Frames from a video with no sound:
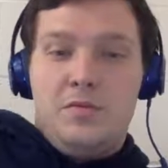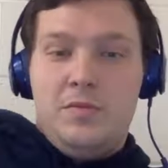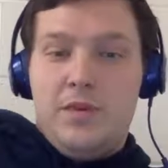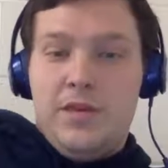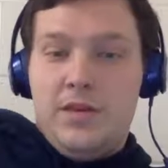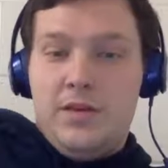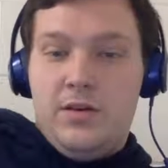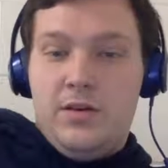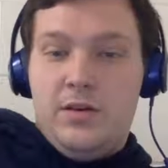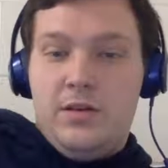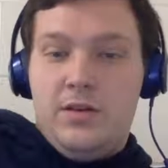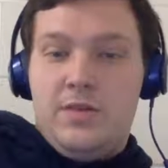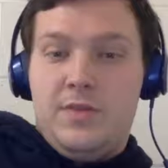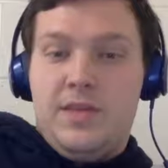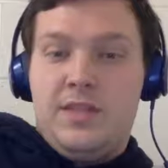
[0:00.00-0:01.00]
give the number
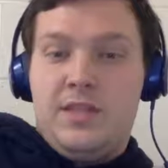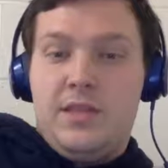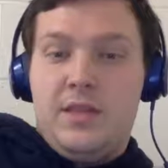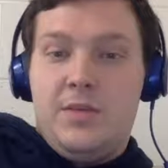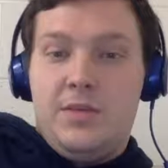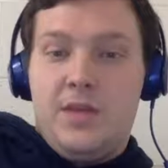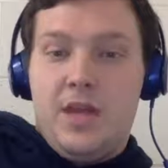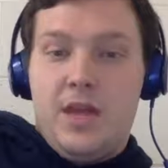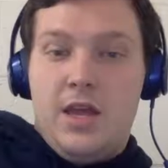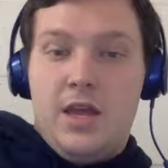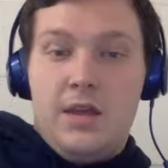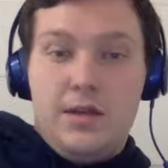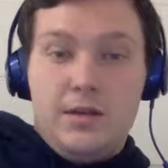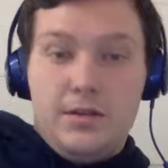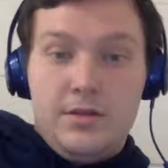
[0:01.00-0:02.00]
that would be entered into the
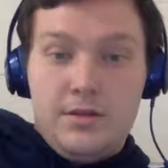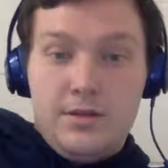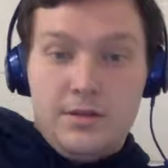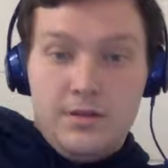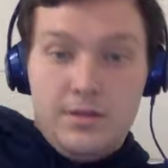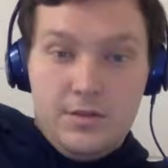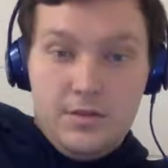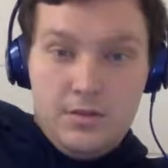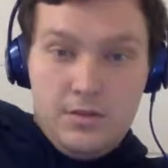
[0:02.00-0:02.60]
space labeled A.